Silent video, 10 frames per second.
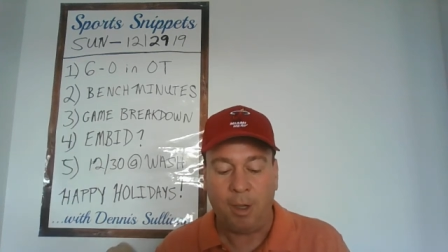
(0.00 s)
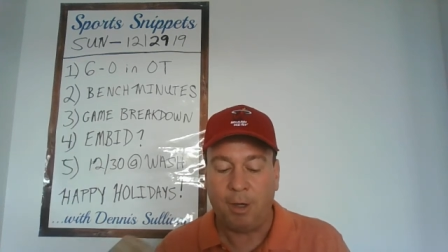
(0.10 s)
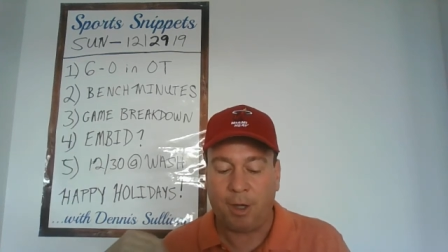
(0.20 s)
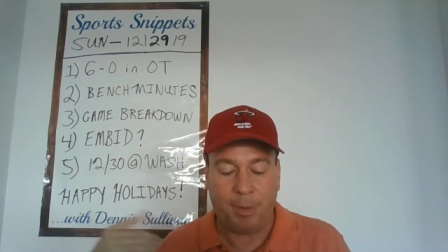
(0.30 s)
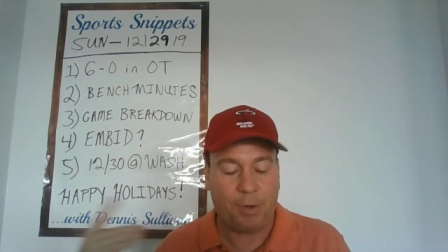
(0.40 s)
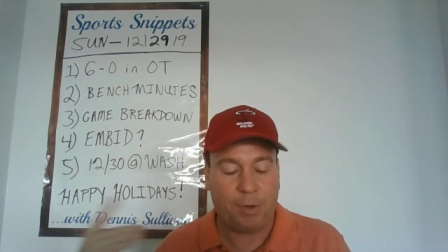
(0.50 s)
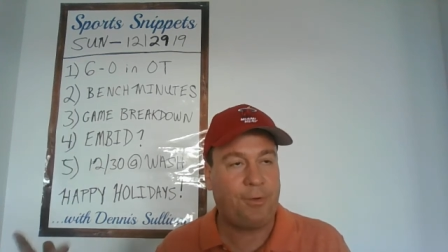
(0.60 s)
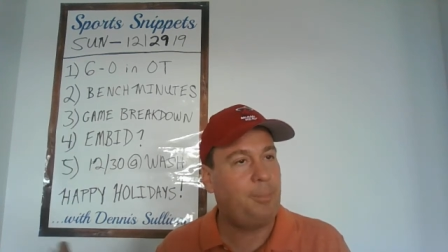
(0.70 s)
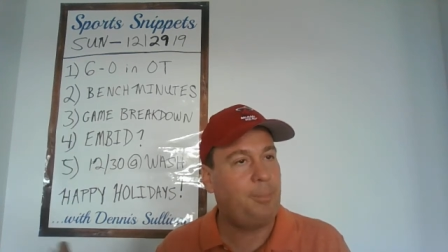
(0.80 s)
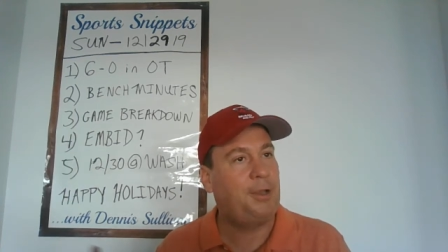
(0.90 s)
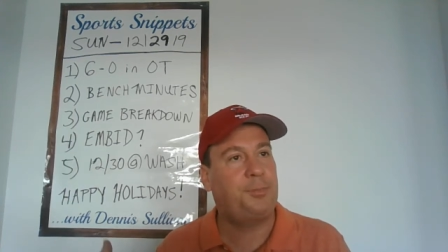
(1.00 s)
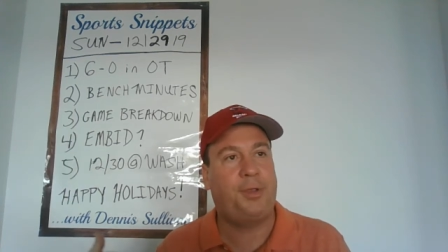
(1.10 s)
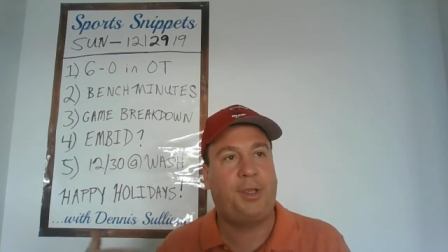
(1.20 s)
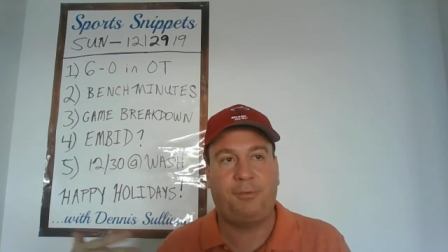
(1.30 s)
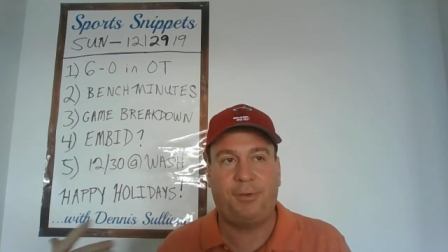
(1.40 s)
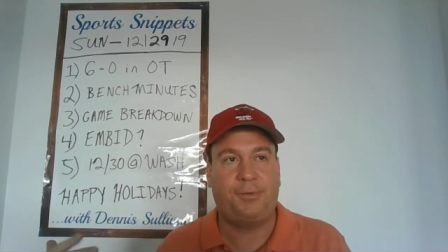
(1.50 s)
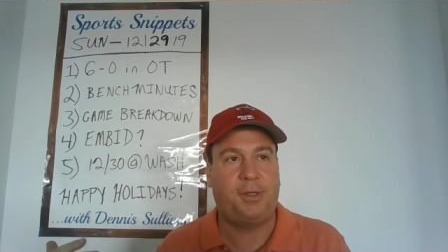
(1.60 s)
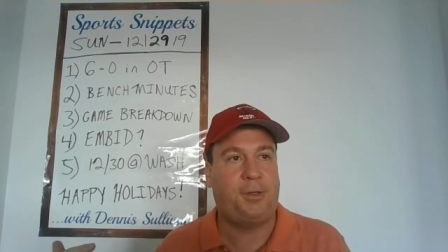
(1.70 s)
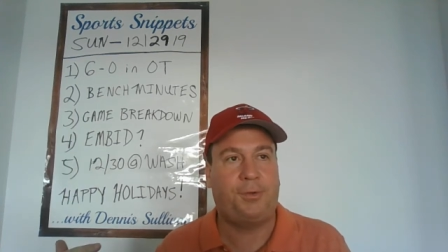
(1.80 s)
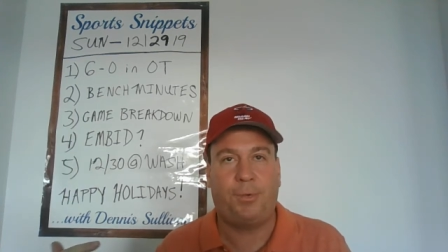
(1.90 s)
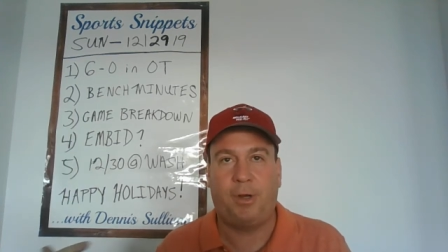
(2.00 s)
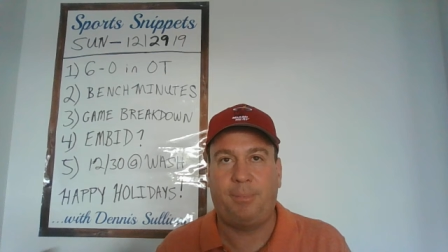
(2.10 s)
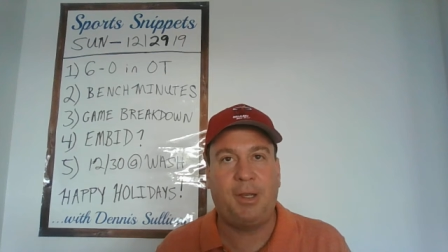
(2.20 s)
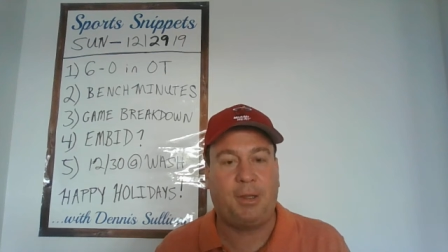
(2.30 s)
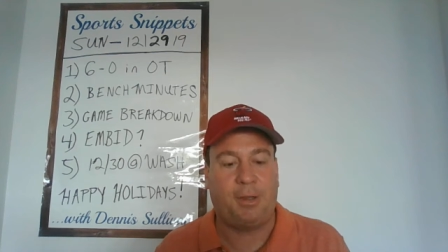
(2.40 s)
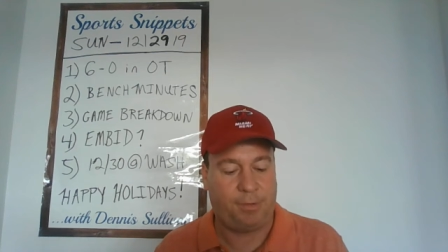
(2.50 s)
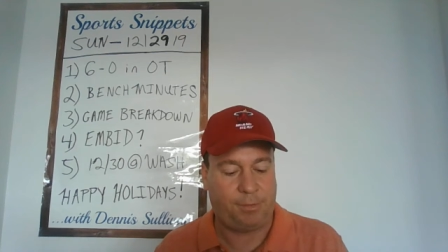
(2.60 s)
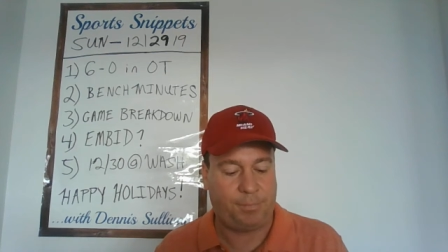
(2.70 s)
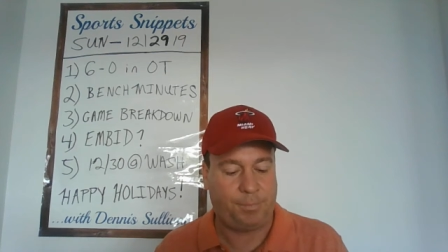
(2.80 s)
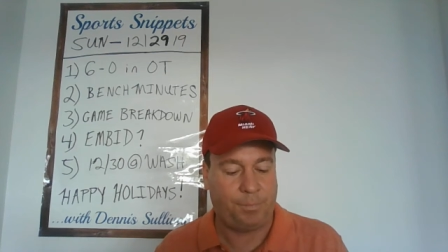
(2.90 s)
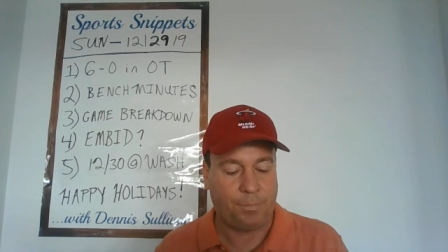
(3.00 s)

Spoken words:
coming off our bench playing 15 to 20 minutes,